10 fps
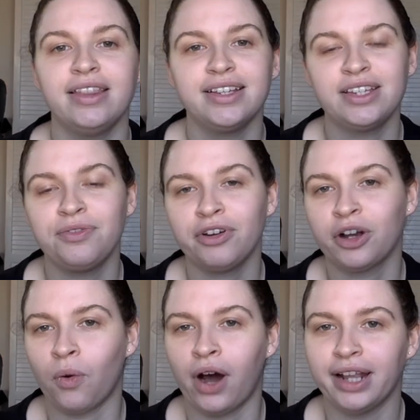This is a very
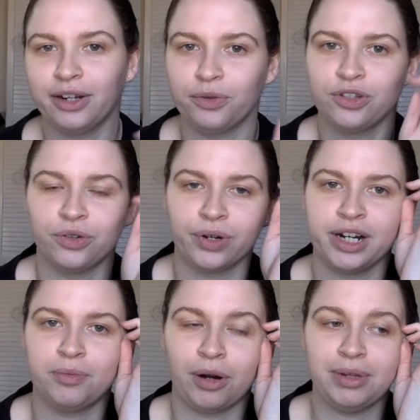quiet little story.
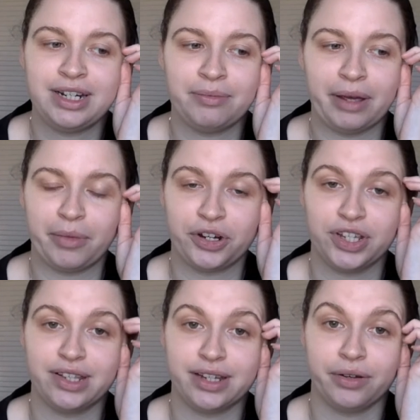It probably didn't make much
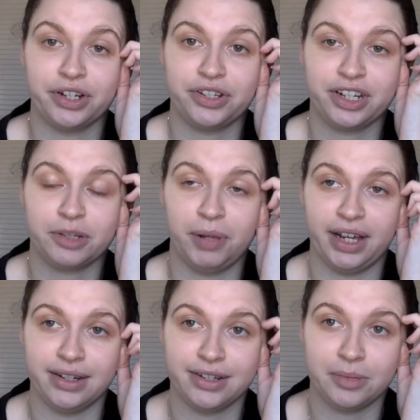sense how I just
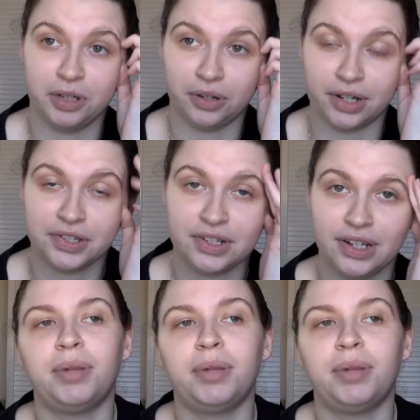explained it, to be honest.